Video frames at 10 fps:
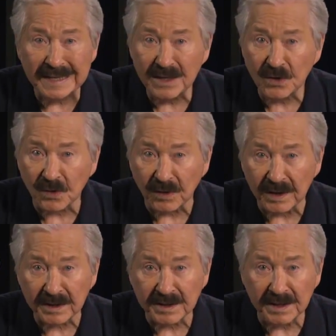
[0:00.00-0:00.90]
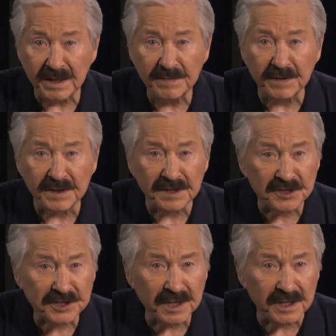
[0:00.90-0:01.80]
incorrect to even
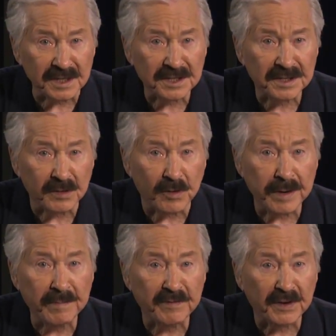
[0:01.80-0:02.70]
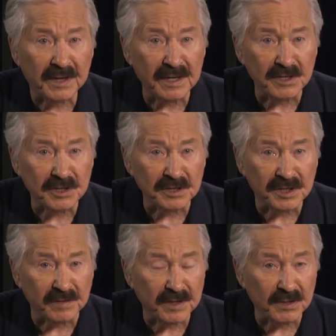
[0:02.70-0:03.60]
discuss the ramifications
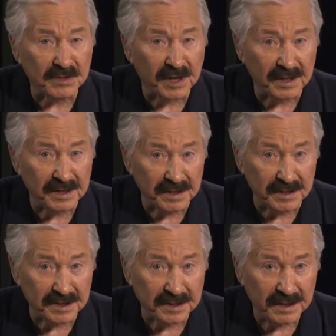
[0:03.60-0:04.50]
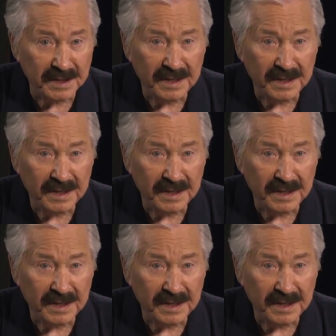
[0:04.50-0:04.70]
of those ideas.